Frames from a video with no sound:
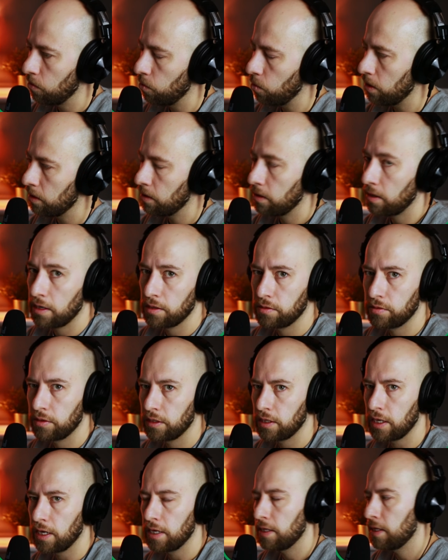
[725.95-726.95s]

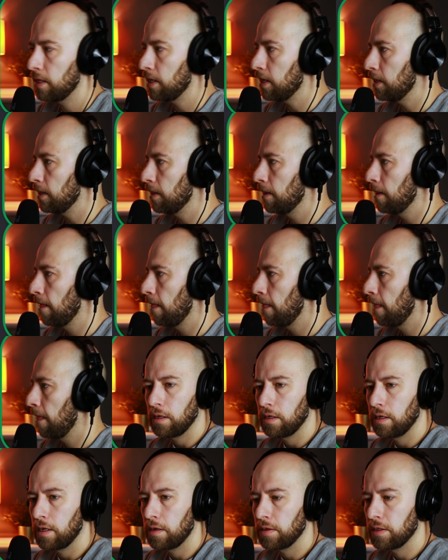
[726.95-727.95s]
118.
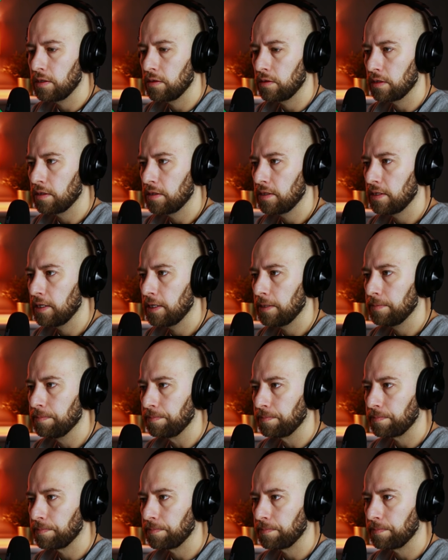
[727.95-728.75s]
And now, as you can see,